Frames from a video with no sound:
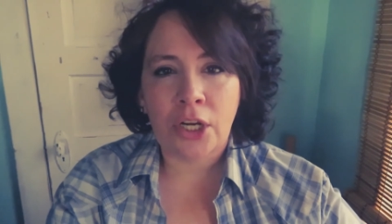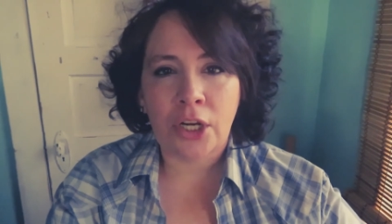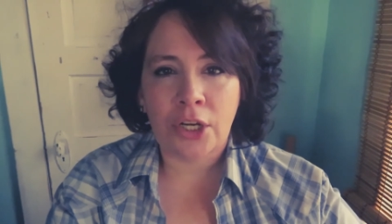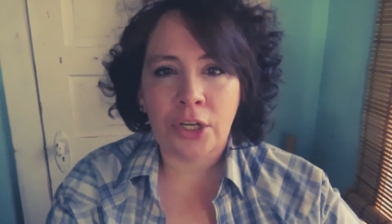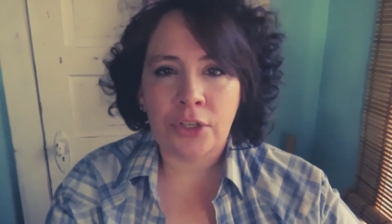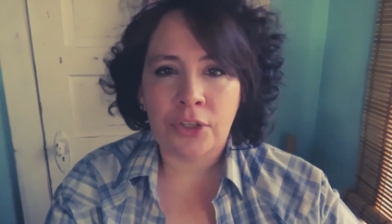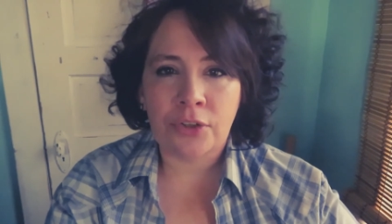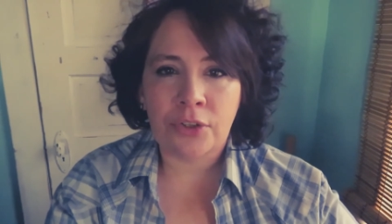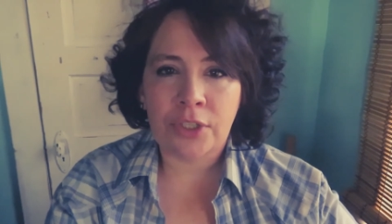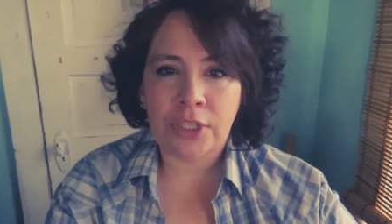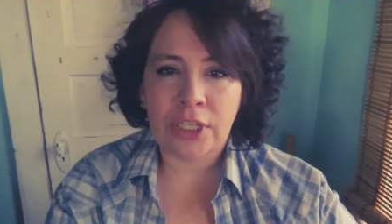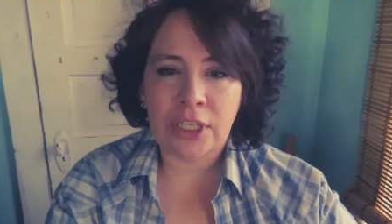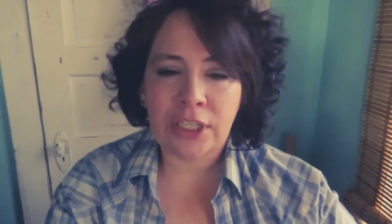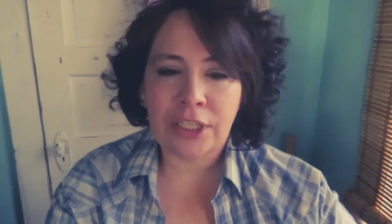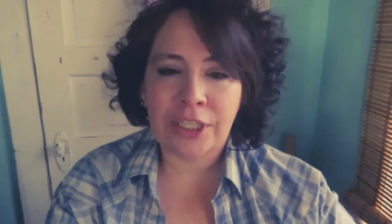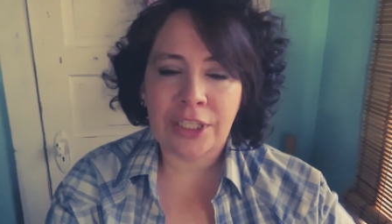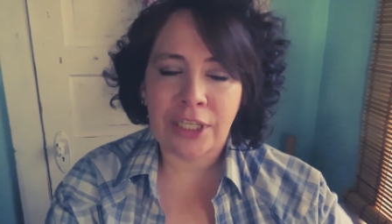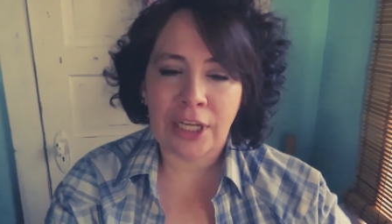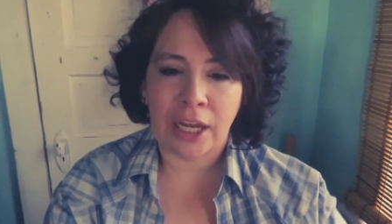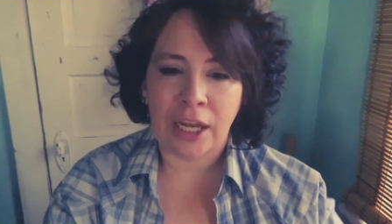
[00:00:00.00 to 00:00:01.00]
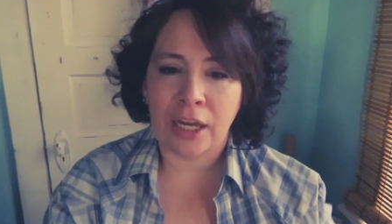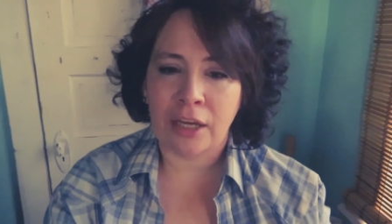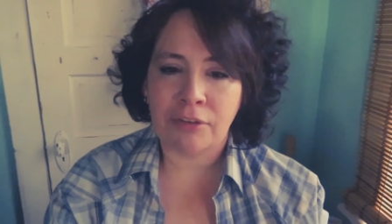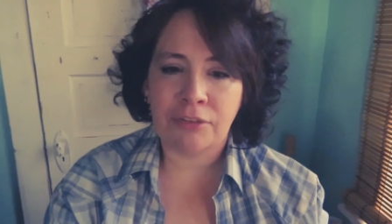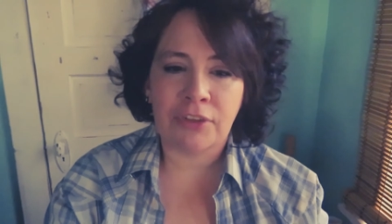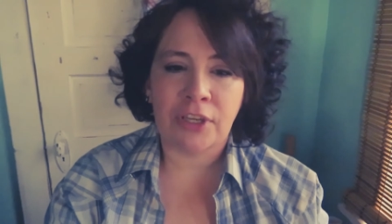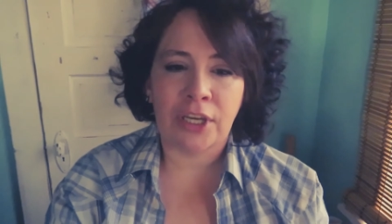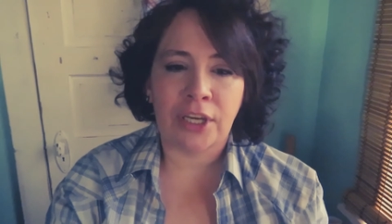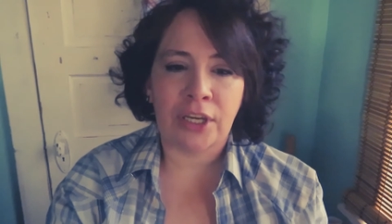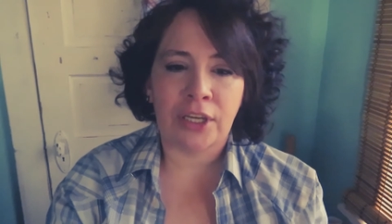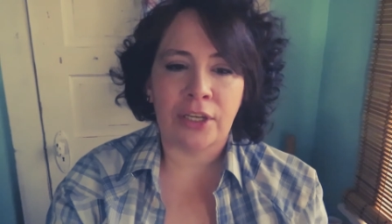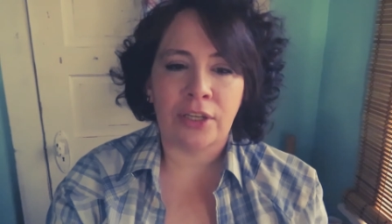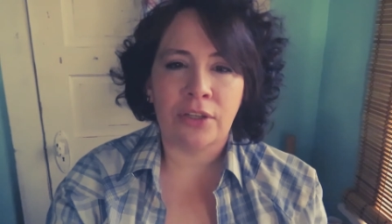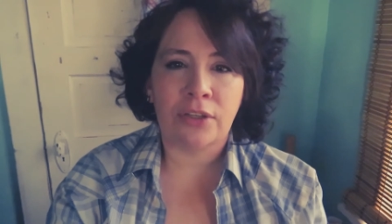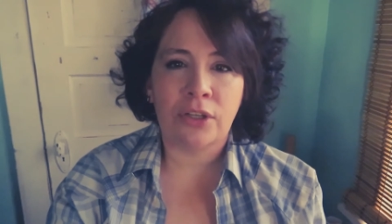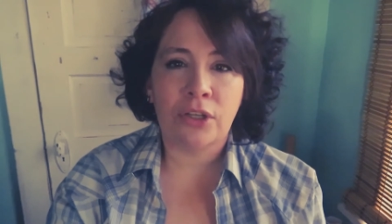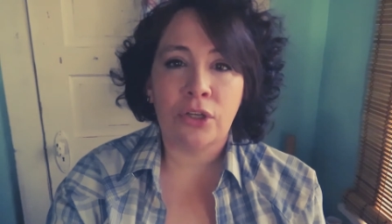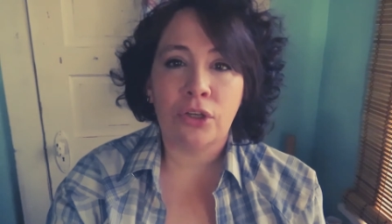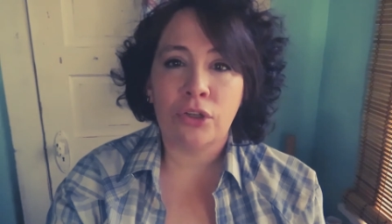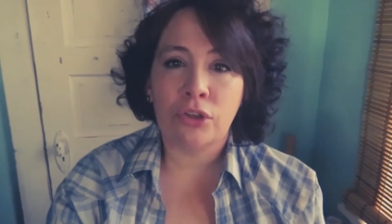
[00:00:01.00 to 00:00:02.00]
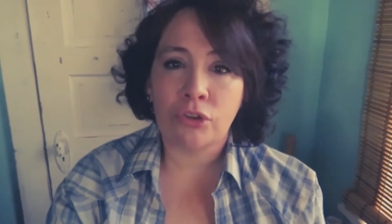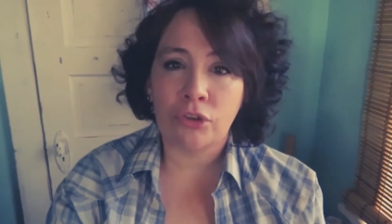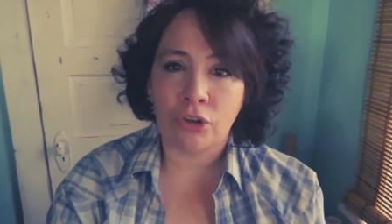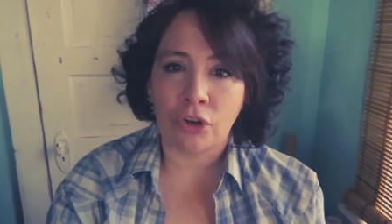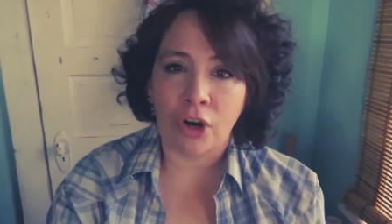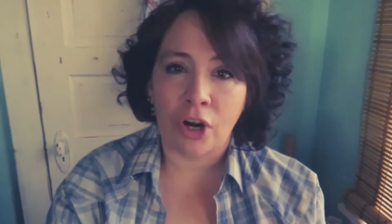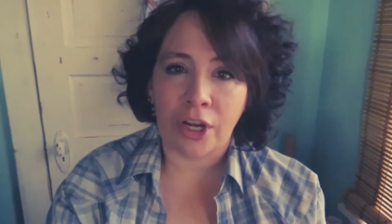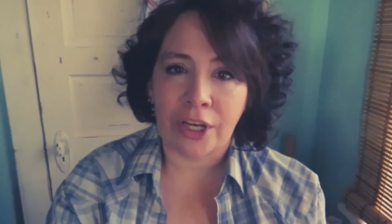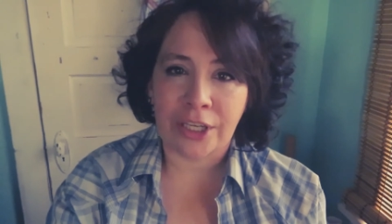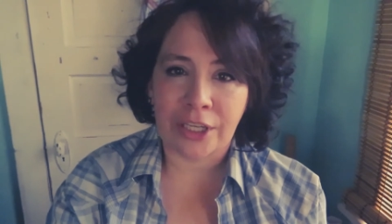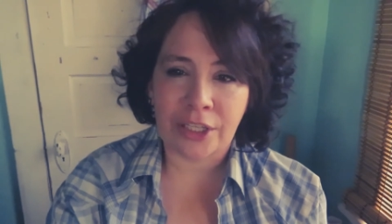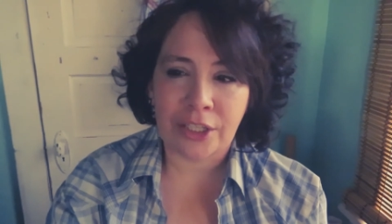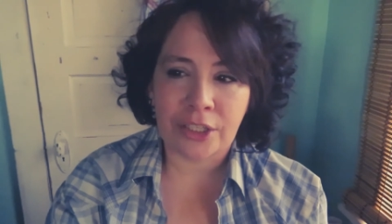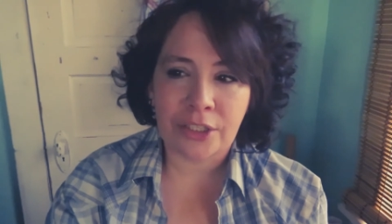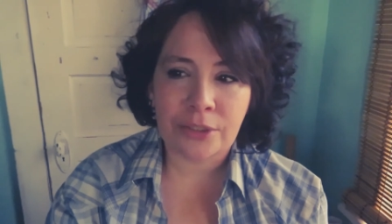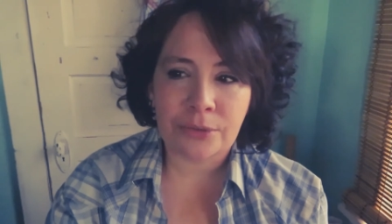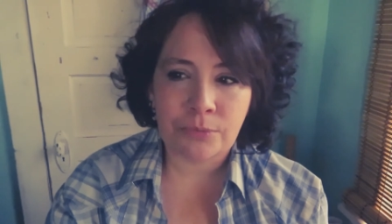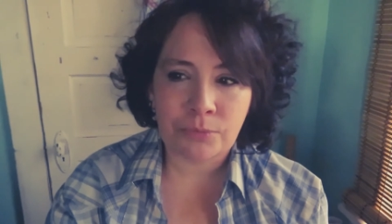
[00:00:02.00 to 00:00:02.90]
underneath an Afghan crying.